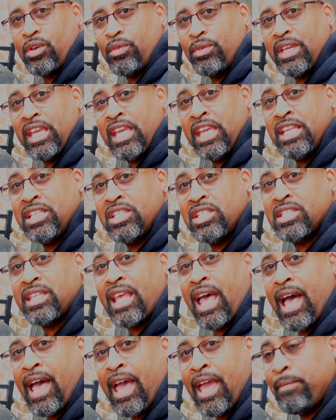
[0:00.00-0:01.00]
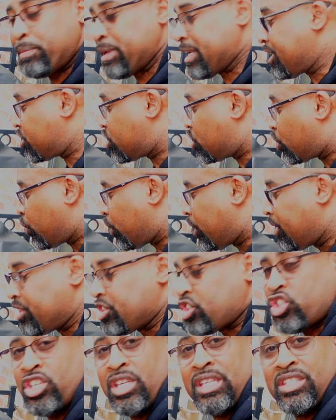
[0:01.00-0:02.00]
on each side because the grill
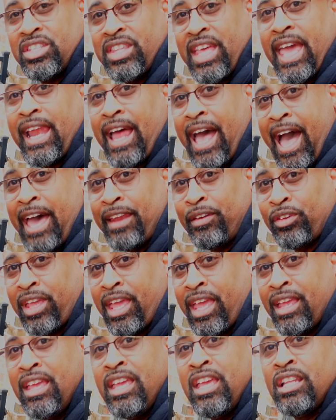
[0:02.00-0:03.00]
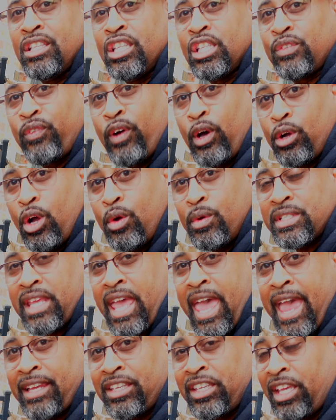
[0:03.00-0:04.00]
is just that hot, okay? This Fogo is
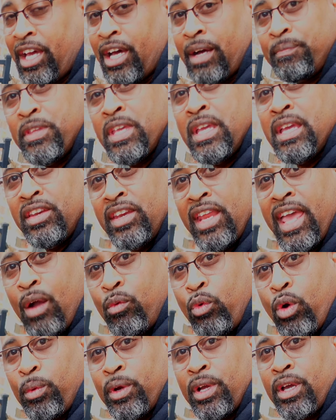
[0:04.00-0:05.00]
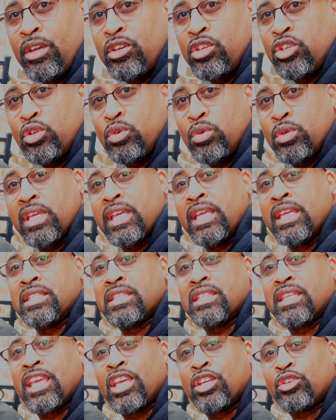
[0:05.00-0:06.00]
acting up. Now what we're gonna do is
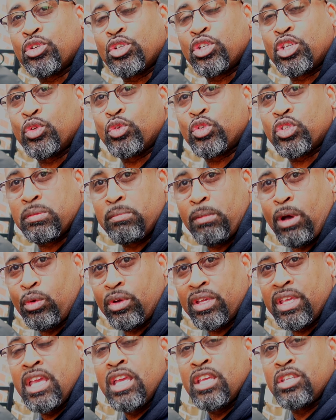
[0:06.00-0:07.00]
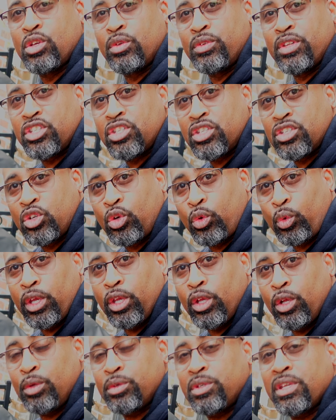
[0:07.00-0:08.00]
introduce smoke. So this is
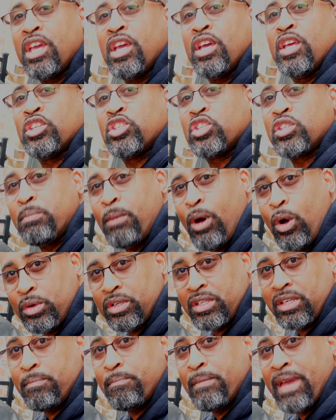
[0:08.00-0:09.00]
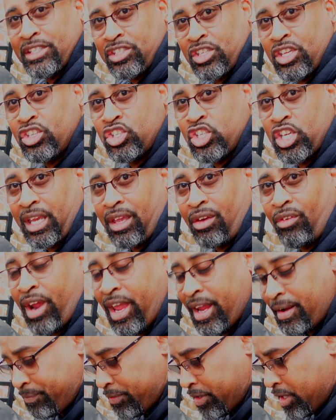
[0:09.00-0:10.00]
grilled, smoked Mexican chicken,
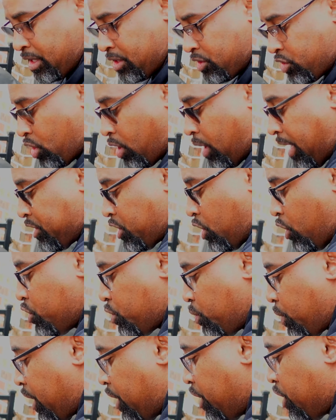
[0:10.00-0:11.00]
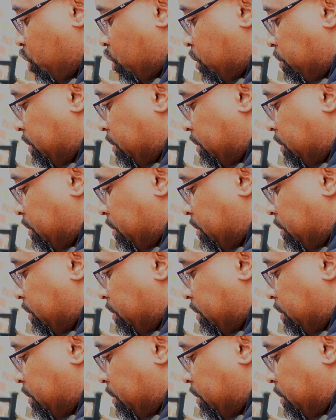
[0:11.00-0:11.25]
right? So I told you we're gonna use